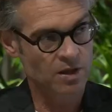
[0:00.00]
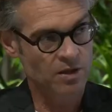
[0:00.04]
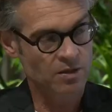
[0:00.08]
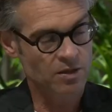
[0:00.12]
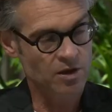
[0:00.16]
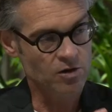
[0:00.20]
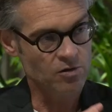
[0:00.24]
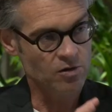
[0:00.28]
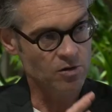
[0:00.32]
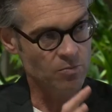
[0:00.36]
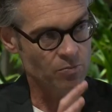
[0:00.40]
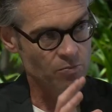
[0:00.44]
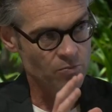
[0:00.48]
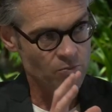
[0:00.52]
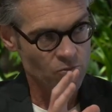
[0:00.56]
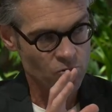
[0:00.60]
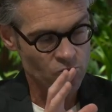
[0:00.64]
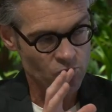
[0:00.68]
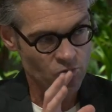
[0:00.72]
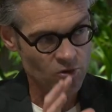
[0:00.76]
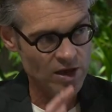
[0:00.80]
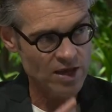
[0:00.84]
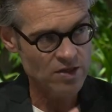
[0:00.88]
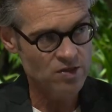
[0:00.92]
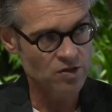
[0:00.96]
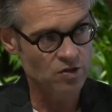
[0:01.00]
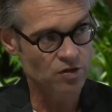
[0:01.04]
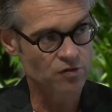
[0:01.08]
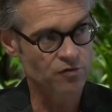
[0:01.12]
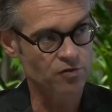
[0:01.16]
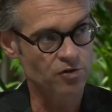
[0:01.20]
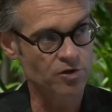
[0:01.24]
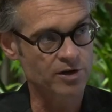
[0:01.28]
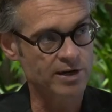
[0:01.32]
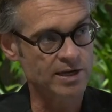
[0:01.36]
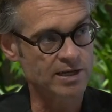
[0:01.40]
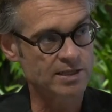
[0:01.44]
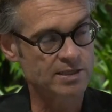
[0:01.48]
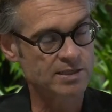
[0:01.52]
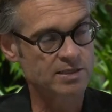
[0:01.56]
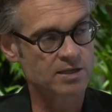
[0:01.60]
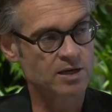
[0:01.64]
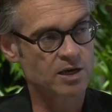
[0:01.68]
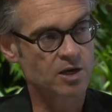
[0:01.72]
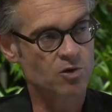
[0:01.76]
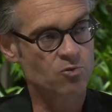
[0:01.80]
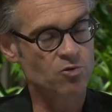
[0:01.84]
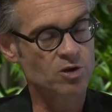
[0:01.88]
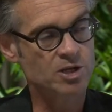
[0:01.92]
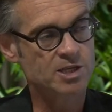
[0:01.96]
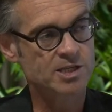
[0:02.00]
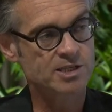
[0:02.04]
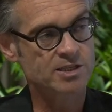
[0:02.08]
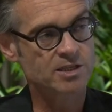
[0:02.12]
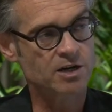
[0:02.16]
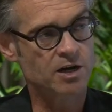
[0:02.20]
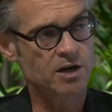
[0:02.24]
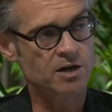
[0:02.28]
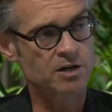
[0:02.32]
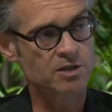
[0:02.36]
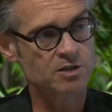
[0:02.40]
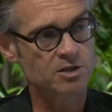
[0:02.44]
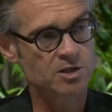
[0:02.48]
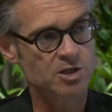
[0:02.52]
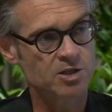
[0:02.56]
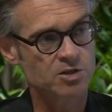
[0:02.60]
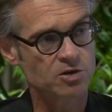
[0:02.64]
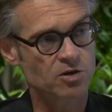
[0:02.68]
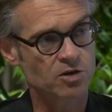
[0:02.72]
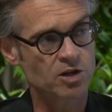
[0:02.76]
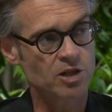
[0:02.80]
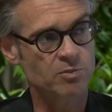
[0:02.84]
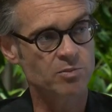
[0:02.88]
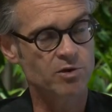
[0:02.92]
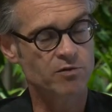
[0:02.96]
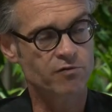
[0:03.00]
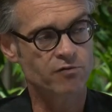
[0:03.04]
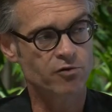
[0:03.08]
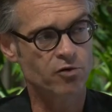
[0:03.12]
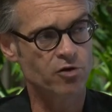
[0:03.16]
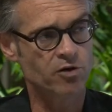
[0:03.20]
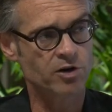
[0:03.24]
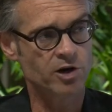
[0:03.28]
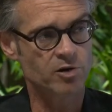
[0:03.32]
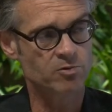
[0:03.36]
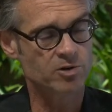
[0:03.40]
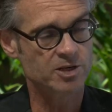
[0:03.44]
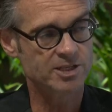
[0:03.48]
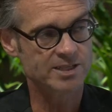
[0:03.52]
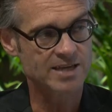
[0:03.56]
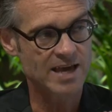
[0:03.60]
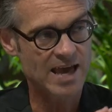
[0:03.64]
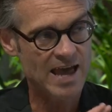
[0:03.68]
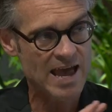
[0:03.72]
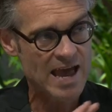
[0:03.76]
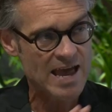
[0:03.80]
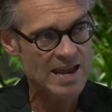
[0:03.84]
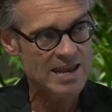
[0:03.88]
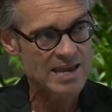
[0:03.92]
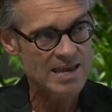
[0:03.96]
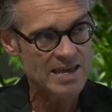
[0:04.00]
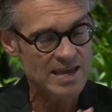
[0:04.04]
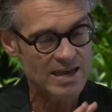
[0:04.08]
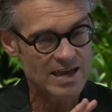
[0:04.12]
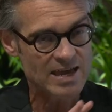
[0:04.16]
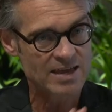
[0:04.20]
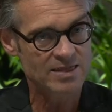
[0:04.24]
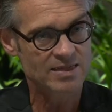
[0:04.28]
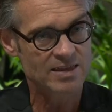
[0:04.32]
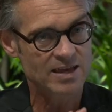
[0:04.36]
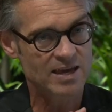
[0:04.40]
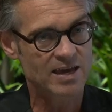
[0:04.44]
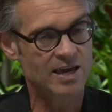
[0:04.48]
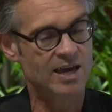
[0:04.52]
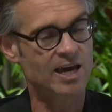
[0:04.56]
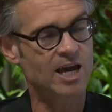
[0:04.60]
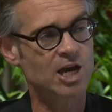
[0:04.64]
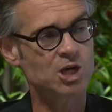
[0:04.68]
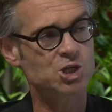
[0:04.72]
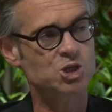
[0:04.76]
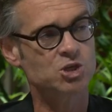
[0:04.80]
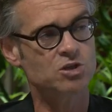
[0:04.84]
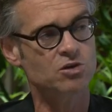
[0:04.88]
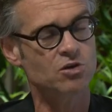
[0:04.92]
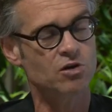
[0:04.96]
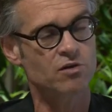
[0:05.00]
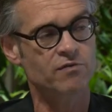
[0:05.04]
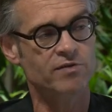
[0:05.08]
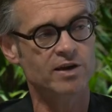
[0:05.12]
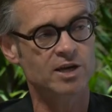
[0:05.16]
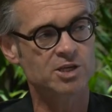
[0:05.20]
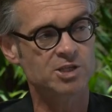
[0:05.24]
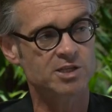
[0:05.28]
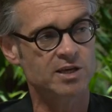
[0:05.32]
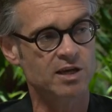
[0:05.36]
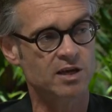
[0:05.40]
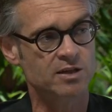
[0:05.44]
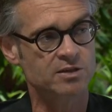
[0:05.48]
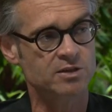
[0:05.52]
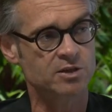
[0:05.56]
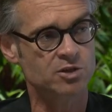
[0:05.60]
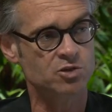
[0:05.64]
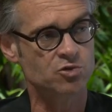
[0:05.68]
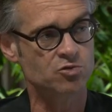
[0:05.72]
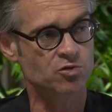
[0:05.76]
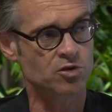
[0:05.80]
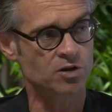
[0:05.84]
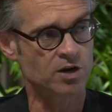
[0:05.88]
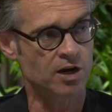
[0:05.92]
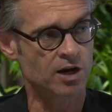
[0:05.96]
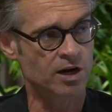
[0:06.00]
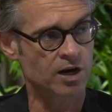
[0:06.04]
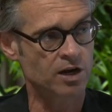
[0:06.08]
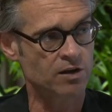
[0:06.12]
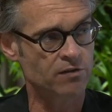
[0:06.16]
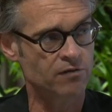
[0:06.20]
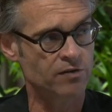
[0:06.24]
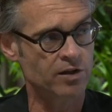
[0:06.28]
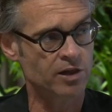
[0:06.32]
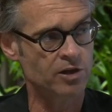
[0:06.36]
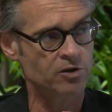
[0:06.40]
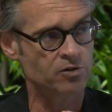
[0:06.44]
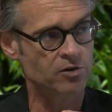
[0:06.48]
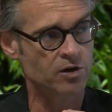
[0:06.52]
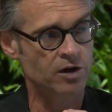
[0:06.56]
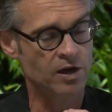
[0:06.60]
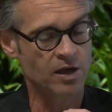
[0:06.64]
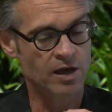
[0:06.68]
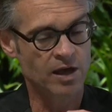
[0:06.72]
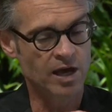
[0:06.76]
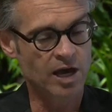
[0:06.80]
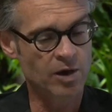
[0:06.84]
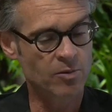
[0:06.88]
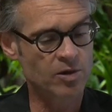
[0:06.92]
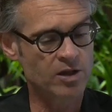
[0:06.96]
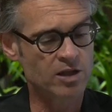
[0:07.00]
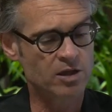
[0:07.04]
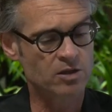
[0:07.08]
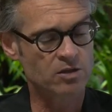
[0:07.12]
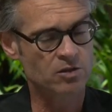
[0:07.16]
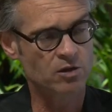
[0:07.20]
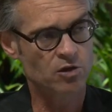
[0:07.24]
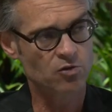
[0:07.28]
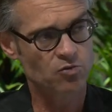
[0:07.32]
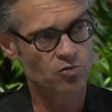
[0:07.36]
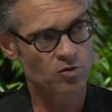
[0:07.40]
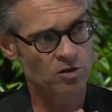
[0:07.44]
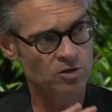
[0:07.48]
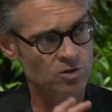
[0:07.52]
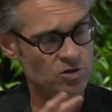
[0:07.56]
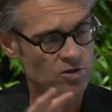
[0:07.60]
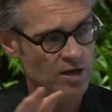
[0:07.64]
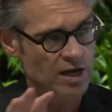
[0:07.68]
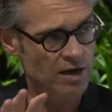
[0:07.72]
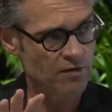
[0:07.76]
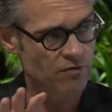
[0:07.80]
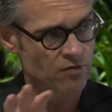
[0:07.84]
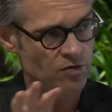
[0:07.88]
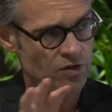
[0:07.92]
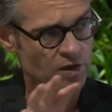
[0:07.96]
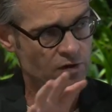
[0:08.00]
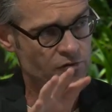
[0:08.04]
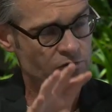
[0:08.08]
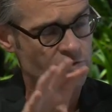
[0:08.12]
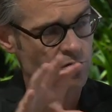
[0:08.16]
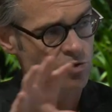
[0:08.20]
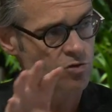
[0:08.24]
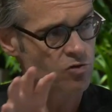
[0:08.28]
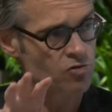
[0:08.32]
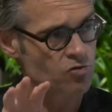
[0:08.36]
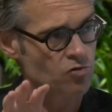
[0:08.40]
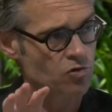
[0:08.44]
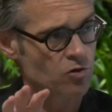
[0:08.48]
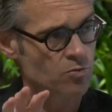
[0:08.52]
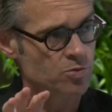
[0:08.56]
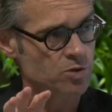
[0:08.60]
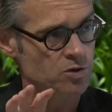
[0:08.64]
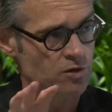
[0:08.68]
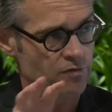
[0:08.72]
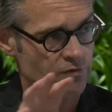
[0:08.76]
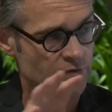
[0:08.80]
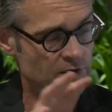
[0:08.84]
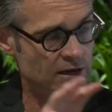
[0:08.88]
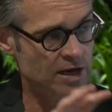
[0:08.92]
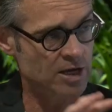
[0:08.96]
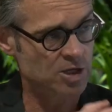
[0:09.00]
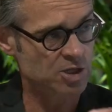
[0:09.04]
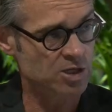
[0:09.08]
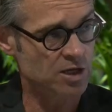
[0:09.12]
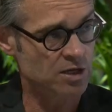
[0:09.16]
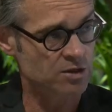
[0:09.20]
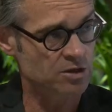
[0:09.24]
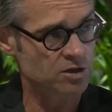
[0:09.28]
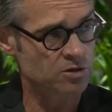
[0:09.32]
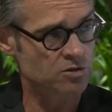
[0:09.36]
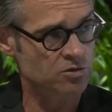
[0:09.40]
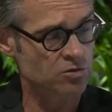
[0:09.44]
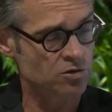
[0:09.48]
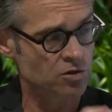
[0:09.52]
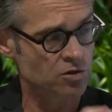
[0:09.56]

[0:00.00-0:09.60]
There are reasons for that. We started the study before there was any indication of SGLT2 in heart failure, and we did not want to have different groups of SGLT2